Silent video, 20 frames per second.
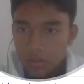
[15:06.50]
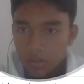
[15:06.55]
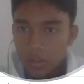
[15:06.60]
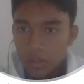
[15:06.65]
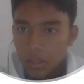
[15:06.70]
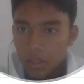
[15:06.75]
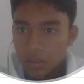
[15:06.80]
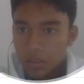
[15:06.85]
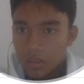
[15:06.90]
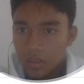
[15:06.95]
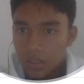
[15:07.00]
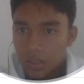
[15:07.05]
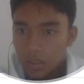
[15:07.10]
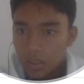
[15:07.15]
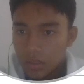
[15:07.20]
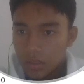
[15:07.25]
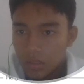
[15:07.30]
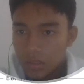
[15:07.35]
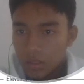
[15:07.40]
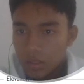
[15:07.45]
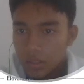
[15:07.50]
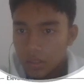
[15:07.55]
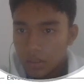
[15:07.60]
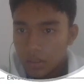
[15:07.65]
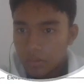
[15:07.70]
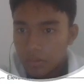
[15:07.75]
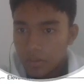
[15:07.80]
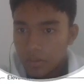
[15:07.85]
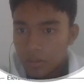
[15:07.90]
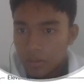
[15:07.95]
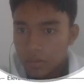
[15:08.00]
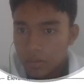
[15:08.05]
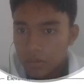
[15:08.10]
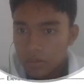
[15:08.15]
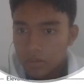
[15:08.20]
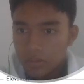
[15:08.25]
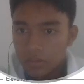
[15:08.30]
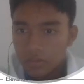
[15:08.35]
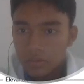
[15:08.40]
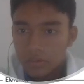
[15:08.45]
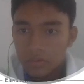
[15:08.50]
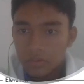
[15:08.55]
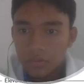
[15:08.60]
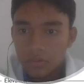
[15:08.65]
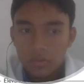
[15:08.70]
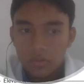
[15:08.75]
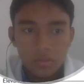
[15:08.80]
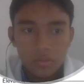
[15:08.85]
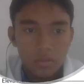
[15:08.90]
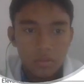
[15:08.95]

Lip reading: And the color here, we are going to use